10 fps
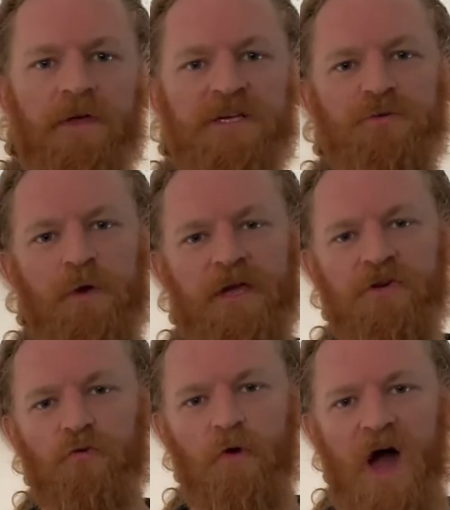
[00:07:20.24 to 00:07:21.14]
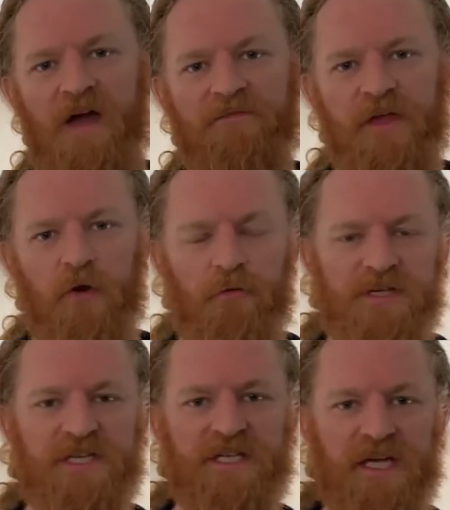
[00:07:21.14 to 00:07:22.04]
this, we can derive the
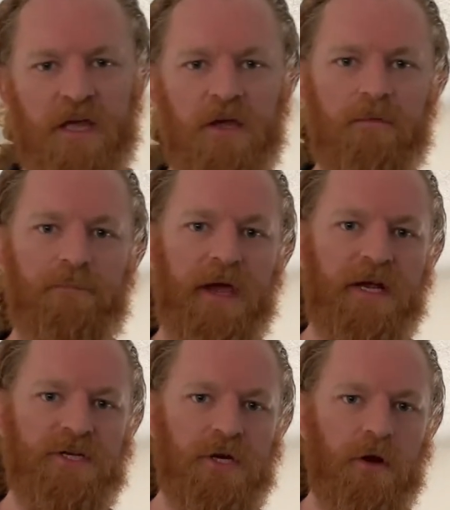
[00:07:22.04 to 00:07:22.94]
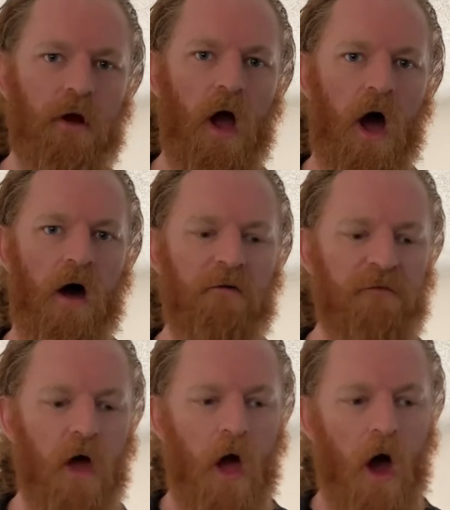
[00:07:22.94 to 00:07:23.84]
Aristotelian picture
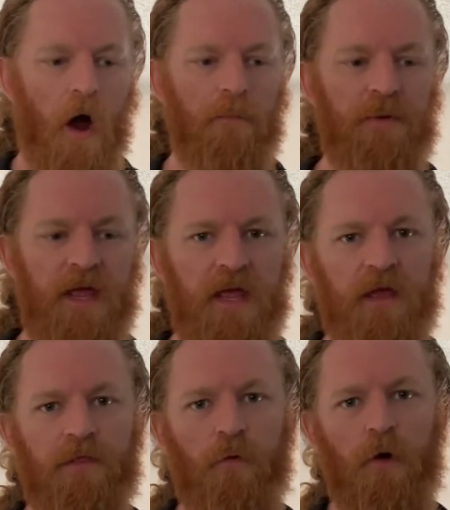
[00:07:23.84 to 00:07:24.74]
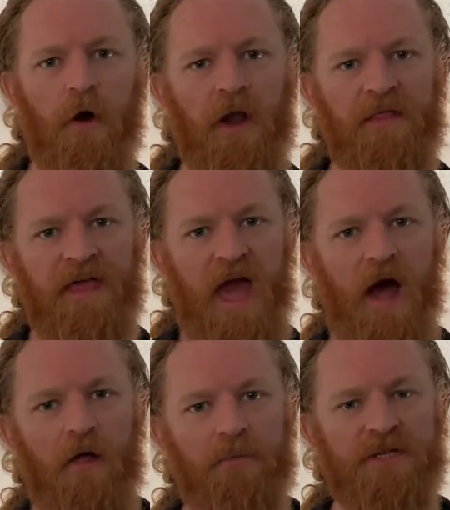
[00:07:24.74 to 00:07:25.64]
of our being in the world and the
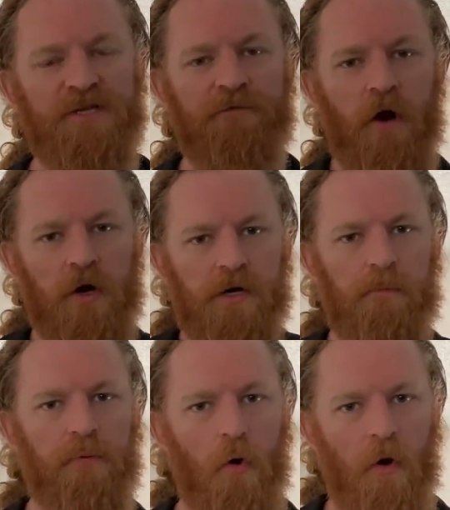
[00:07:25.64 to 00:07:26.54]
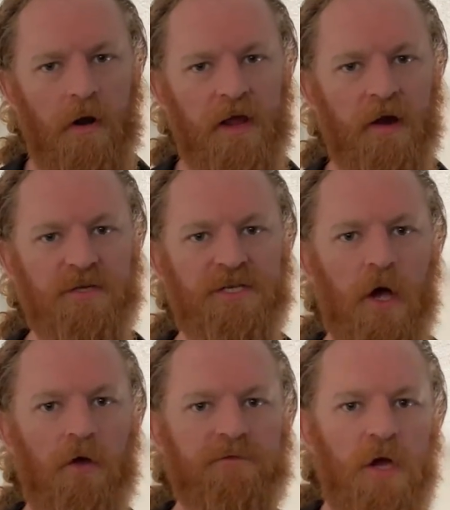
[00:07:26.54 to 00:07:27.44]
elements of our comporting
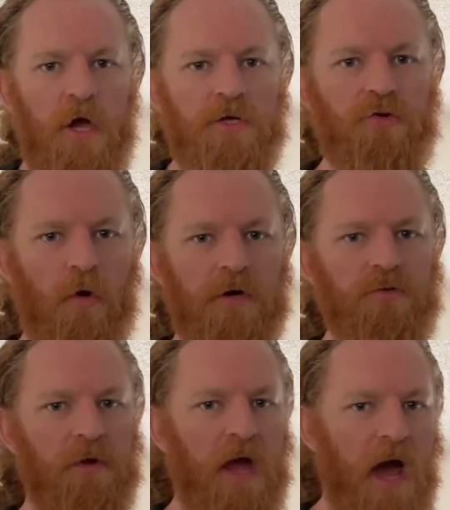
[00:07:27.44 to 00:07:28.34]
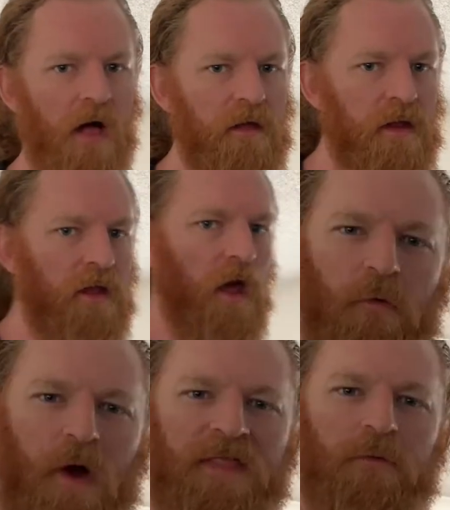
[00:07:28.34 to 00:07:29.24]
ourselves towards reality.
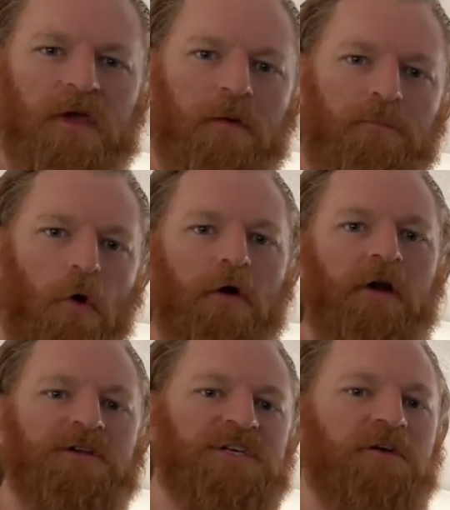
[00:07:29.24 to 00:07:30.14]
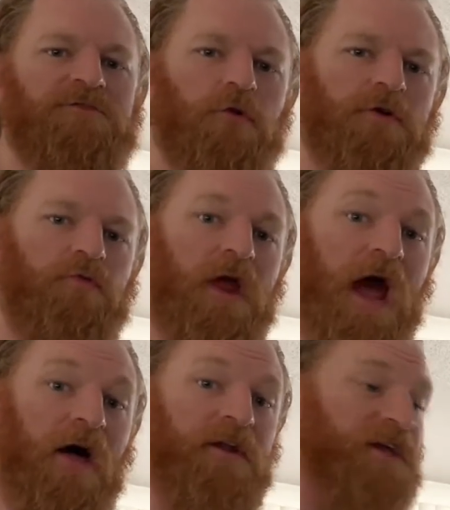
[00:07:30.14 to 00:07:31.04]
way that we comport ourselves toward
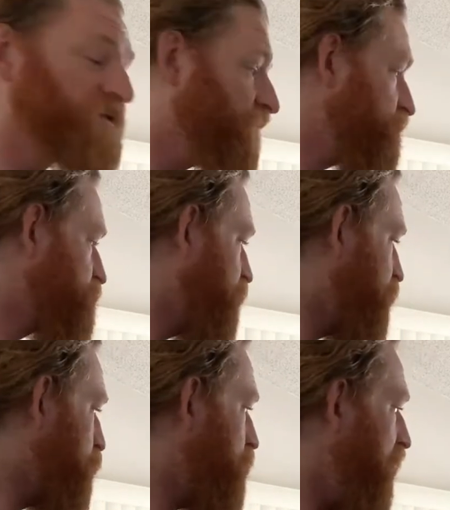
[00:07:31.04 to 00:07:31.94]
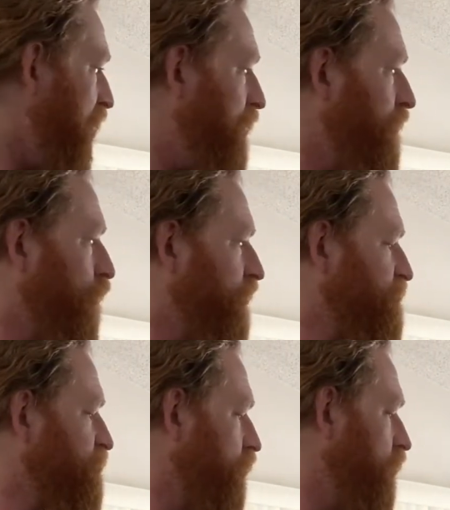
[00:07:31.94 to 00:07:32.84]
reality is, first of all, that we aim at what
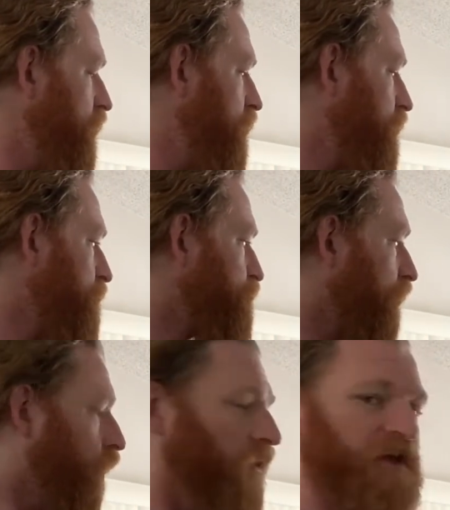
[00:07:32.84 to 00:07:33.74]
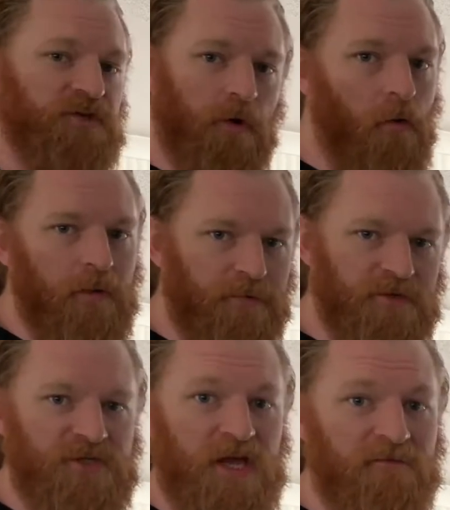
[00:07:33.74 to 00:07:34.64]
is good, or at least what we
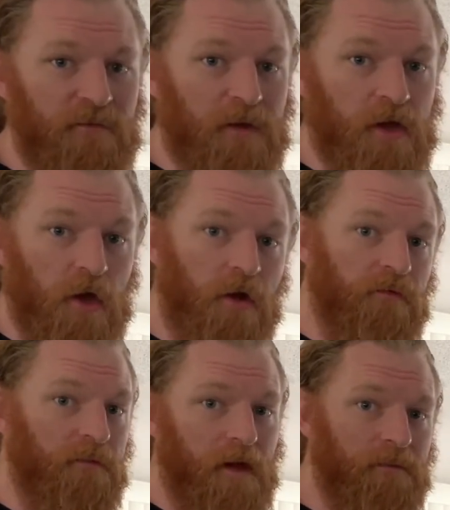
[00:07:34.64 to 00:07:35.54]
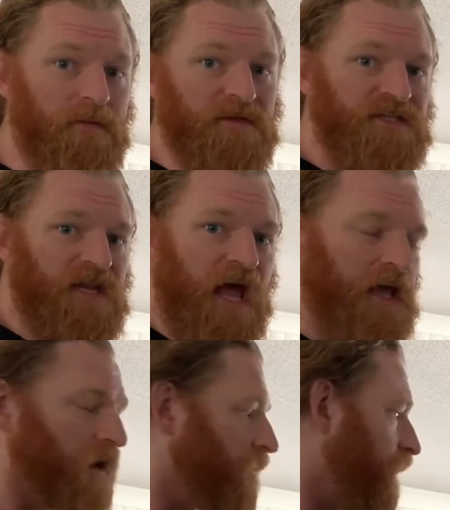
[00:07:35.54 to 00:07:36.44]
perceive to be good. We may be
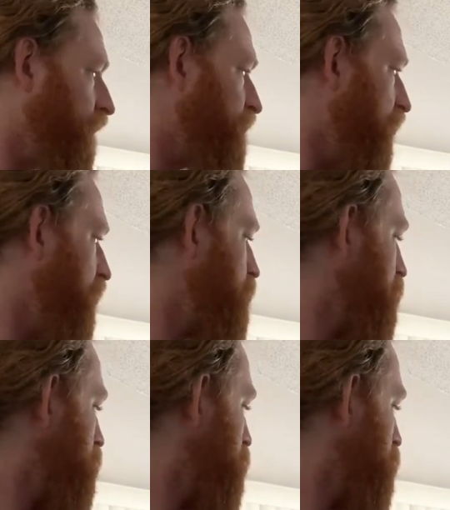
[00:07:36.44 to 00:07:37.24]
mistaken about that.